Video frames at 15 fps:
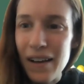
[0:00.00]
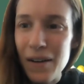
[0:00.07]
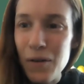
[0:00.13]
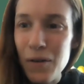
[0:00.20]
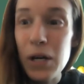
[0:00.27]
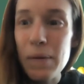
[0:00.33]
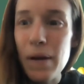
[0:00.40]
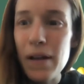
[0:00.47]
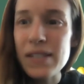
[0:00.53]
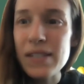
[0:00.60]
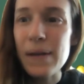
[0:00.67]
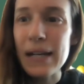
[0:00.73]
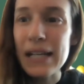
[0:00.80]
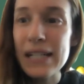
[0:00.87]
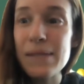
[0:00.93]
What about
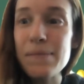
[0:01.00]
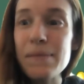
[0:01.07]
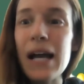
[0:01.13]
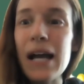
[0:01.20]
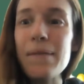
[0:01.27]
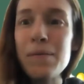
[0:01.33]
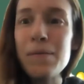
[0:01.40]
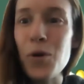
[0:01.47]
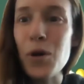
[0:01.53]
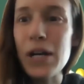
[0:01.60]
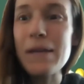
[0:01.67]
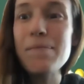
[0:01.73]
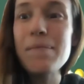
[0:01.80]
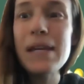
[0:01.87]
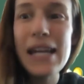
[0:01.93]
spending some time in
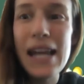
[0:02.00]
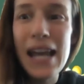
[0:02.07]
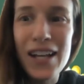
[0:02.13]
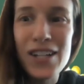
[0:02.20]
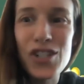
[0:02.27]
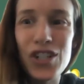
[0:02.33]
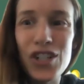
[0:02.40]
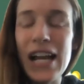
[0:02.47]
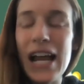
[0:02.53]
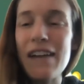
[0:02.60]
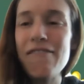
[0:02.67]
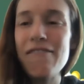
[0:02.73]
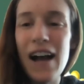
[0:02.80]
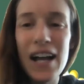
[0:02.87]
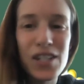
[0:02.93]
morning meetings or an
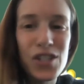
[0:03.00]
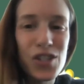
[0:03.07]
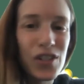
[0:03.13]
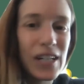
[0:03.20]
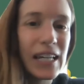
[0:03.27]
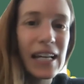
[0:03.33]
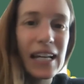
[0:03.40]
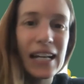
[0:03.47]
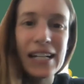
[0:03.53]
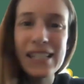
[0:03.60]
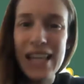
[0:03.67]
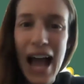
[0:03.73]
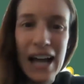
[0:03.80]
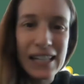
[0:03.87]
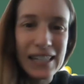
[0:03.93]
advisory?
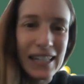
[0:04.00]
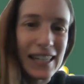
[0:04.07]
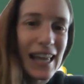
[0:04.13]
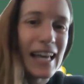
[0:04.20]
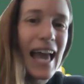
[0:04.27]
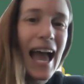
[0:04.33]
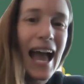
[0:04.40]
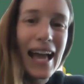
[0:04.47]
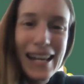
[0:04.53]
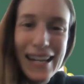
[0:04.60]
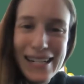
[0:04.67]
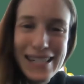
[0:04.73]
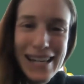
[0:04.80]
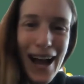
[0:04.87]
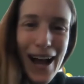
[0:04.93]
Exactly. Like
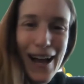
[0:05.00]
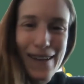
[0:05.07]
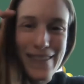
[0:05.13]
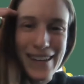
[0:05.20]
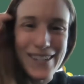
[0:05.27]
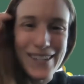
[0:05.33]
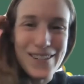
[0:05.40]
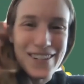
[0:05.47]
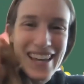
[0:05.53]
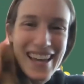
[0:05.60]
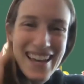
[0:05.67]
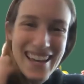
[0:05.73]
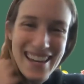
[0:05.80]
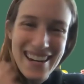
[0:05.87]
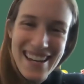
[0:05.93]
any time that you
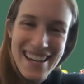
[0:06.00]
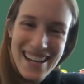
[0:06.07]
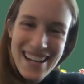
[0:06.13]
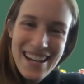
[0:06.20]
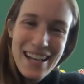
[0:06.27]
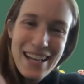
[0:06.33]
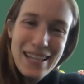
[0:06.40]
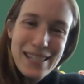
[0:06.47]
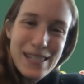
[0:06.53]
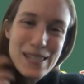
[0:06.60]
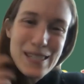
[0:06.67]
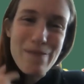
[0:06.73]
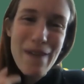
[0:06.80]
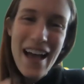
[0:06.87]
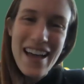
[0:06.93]
can
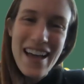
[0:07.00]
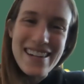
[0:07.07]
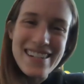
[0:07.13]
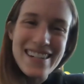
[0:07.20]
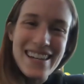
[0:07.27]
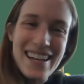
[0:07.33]
spend